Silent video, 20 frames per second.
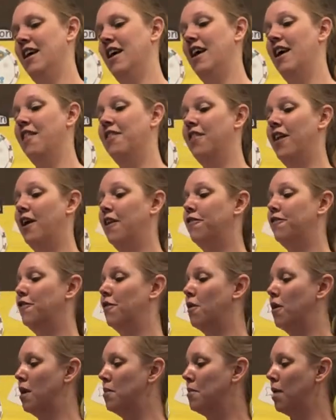They
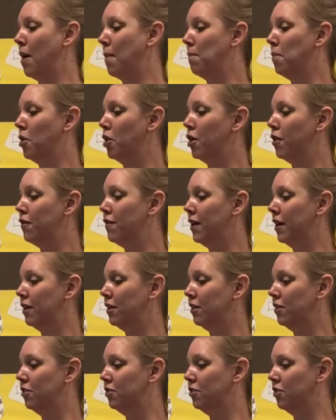form a
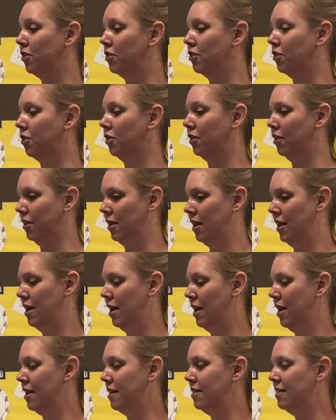perfect circle,
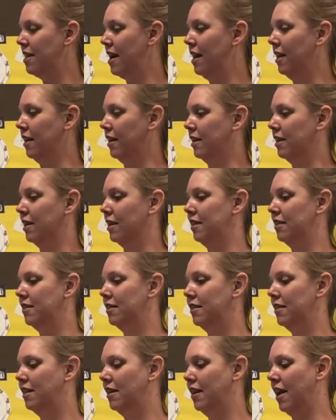delicate
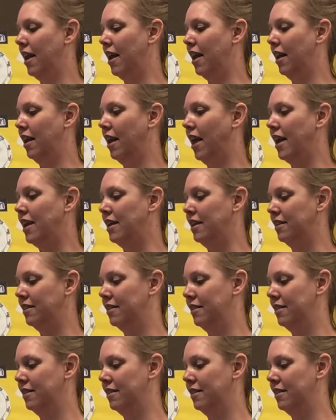and light.